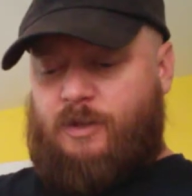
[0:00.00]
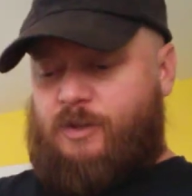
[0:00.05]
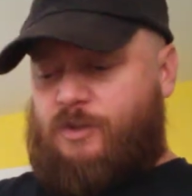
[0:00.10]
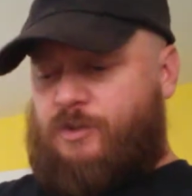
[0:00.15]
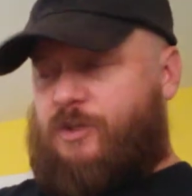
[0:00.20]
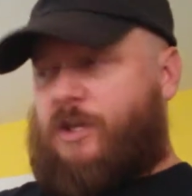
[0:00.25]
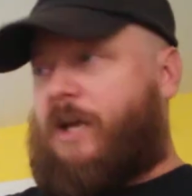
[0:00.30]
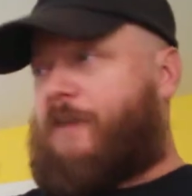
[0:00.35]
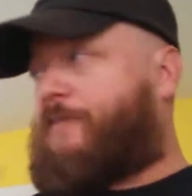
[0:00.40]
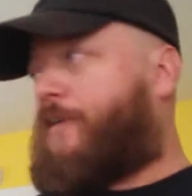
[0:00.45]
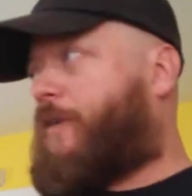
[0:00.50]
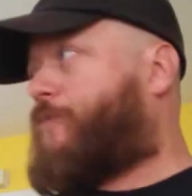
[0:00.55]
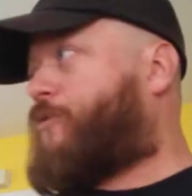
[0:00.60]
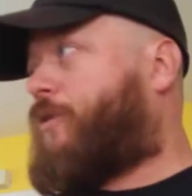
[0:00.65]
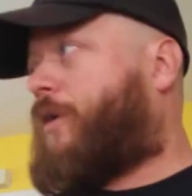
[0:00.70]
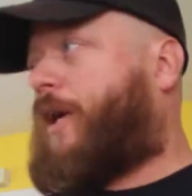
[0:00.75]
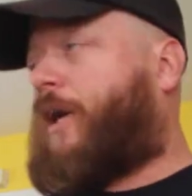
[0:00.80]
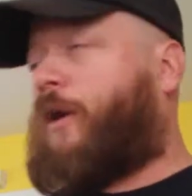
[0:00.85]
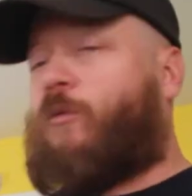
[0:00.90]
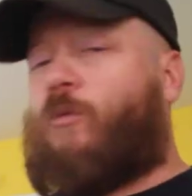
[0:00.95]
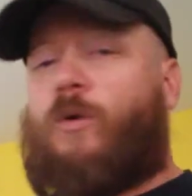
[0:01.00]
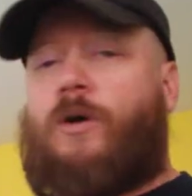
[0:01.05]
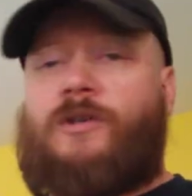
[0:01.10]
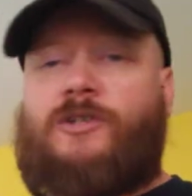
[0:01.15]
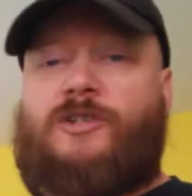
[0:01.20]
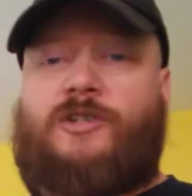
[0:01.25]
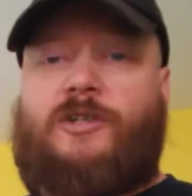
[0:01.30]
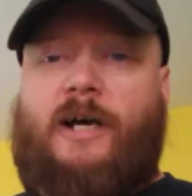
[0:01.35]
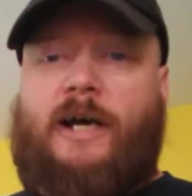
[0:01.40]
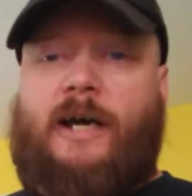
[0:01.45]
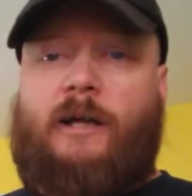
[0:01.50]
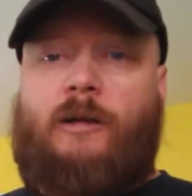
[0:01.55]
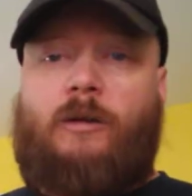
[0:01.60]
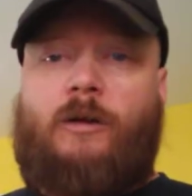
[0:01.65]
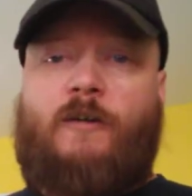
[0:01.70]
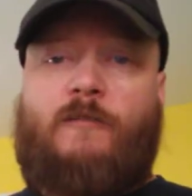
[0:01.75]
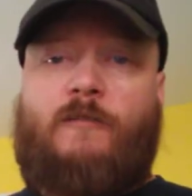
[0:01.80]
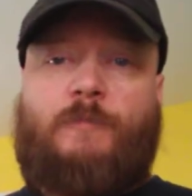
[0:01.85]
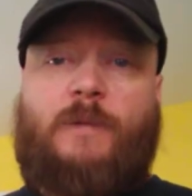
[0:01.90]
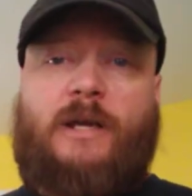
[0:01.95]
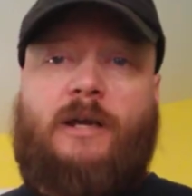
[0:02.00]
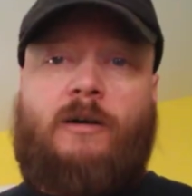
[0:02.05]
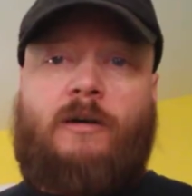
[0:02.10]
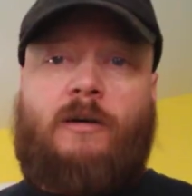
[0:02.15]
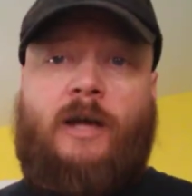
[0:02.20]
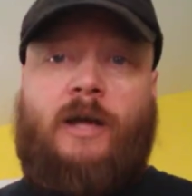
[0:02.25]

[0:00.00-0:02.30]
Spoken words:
say if I'm trying one style of beer